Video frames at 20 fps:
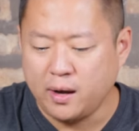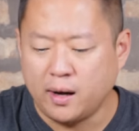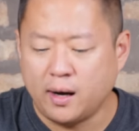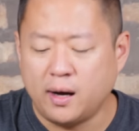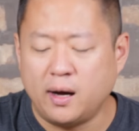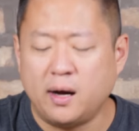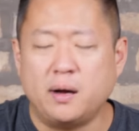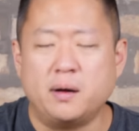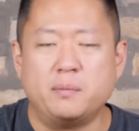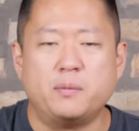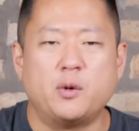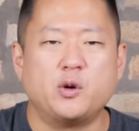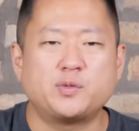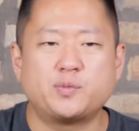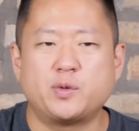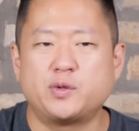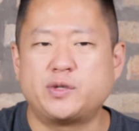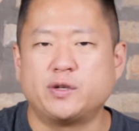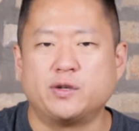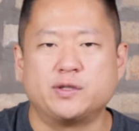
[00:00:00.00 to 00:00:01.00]
Uh, most
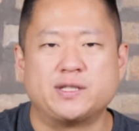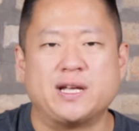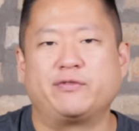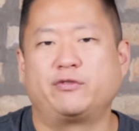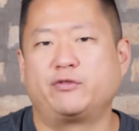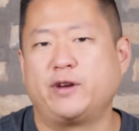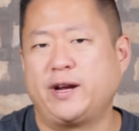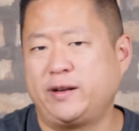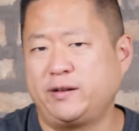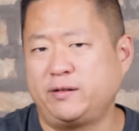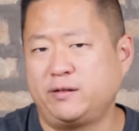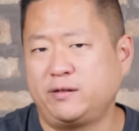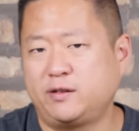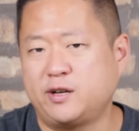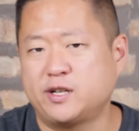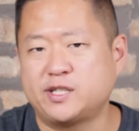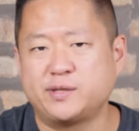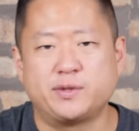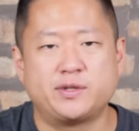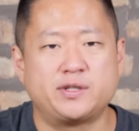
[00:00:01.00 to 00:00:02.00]
Portillos have great
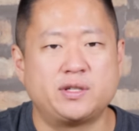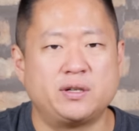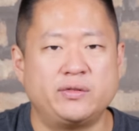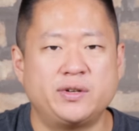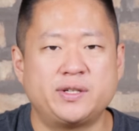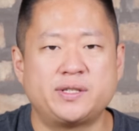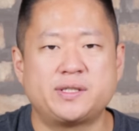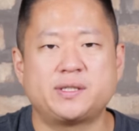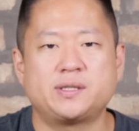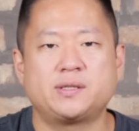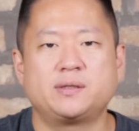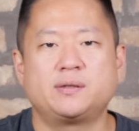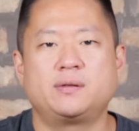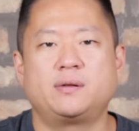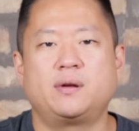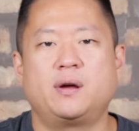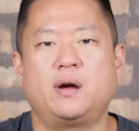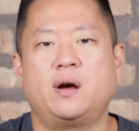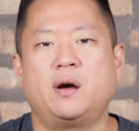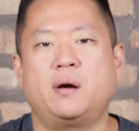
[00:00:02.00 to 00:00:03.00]
customer service.
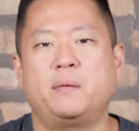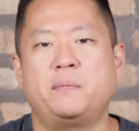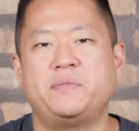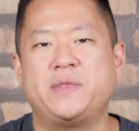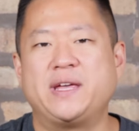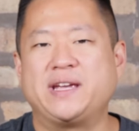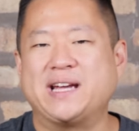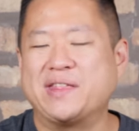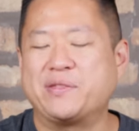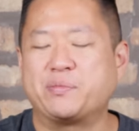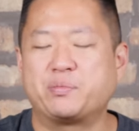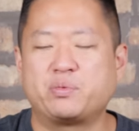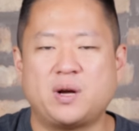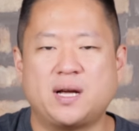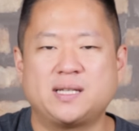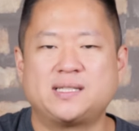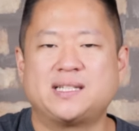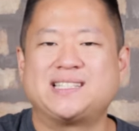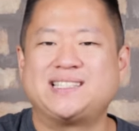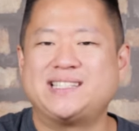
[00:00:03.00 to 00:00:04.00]
Um, they got the
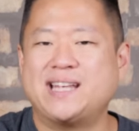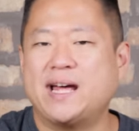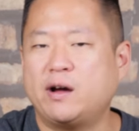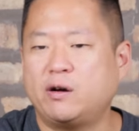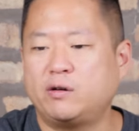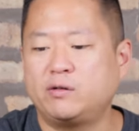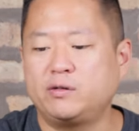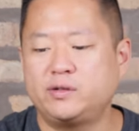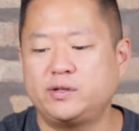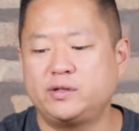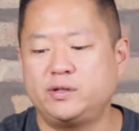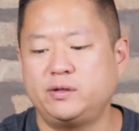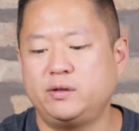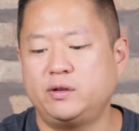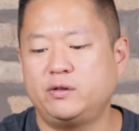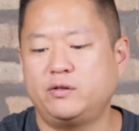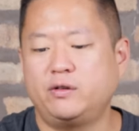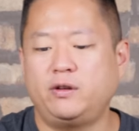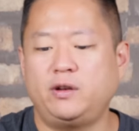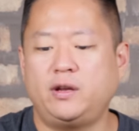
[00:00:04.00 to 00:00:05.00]
process down
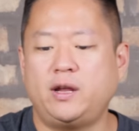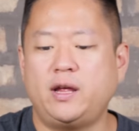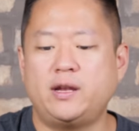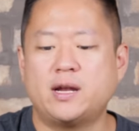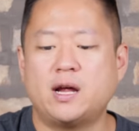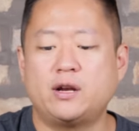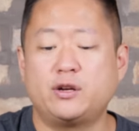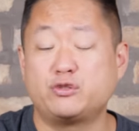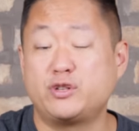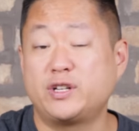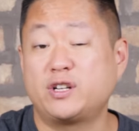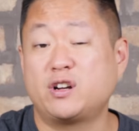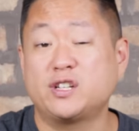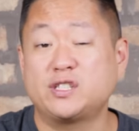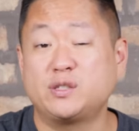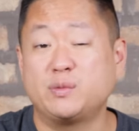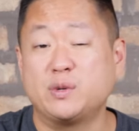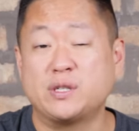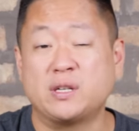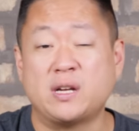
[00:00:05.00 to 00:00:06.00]
and how to treat
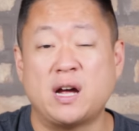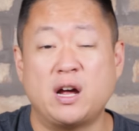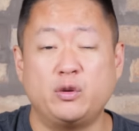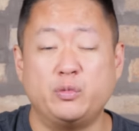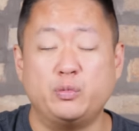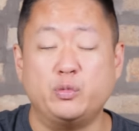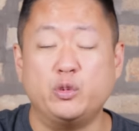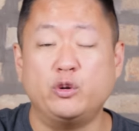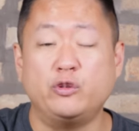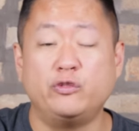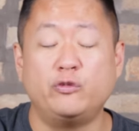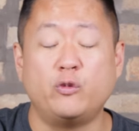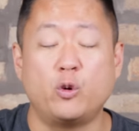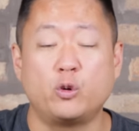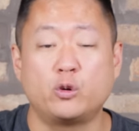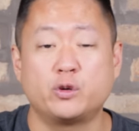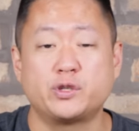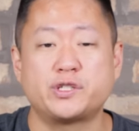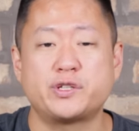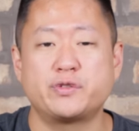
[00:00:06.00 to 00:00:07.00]
customers, on how to move
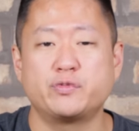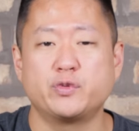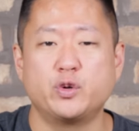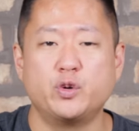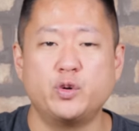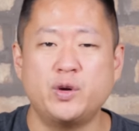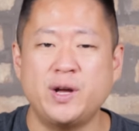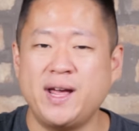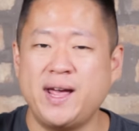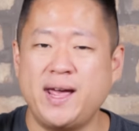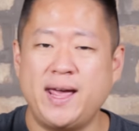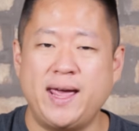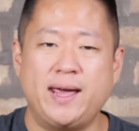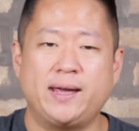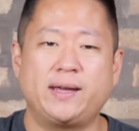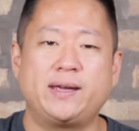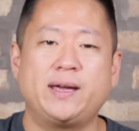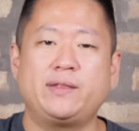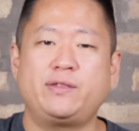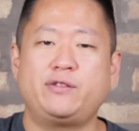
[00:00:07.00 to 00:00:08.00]
orders through
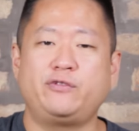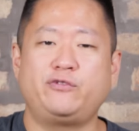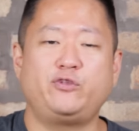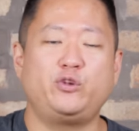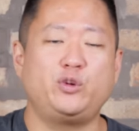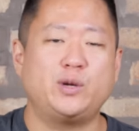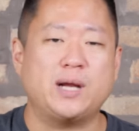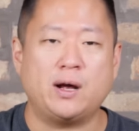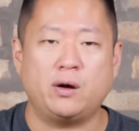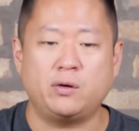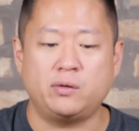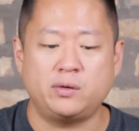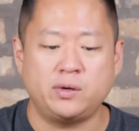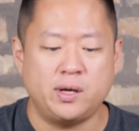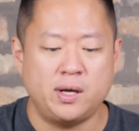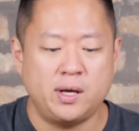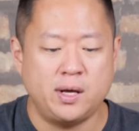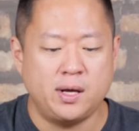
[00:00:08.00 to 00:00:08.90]
and get the food out.